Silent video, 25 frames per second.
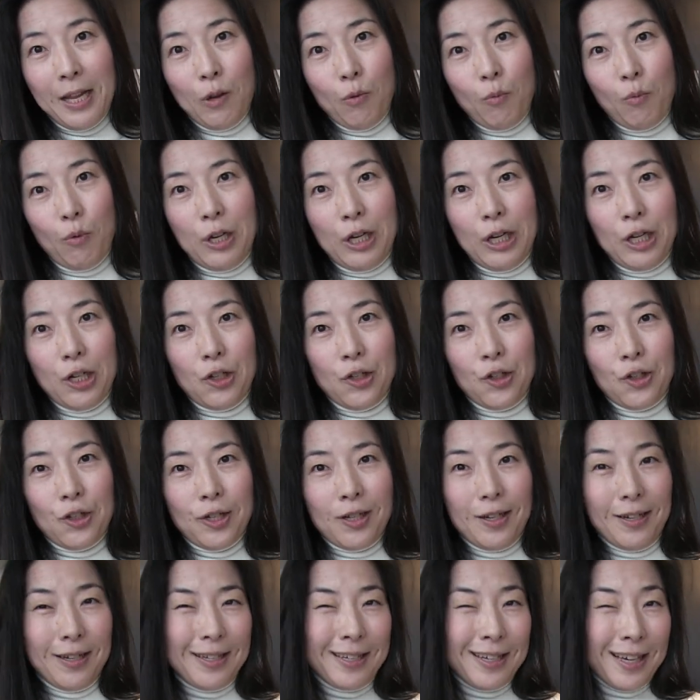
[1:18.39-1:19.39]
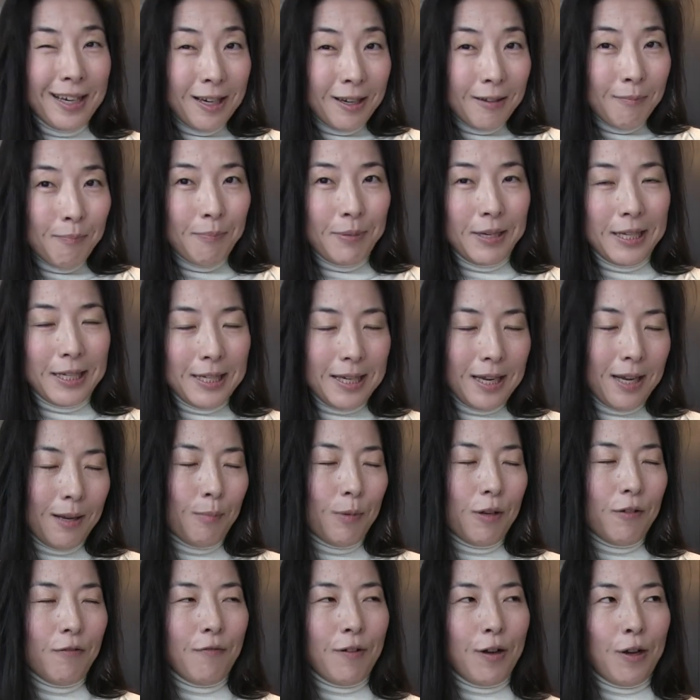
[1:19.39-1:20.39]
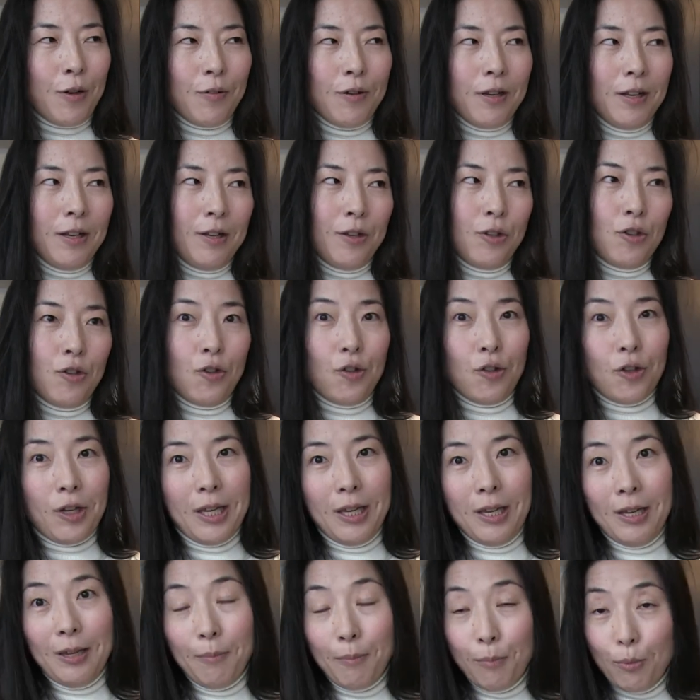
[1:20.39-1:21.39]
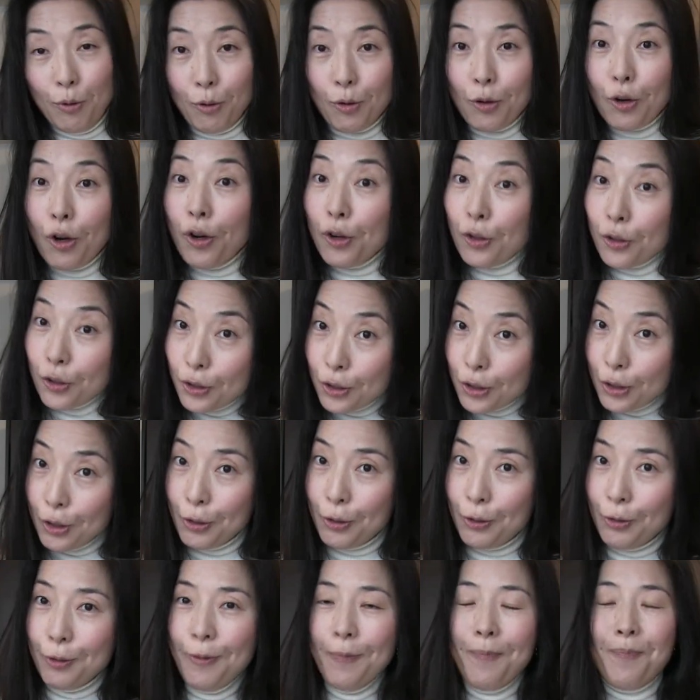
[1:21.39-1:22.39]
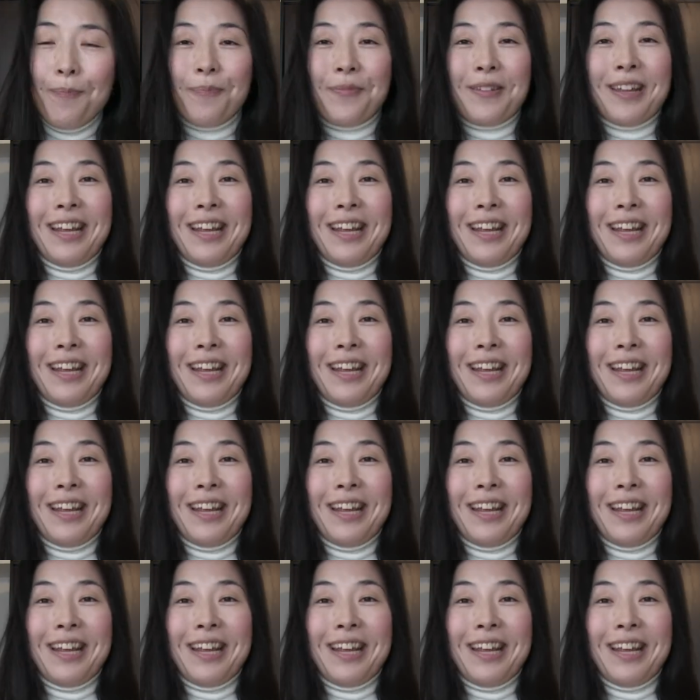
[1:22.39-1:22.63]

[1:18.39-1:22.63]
which the second piece can be found in Suzuki Book 2.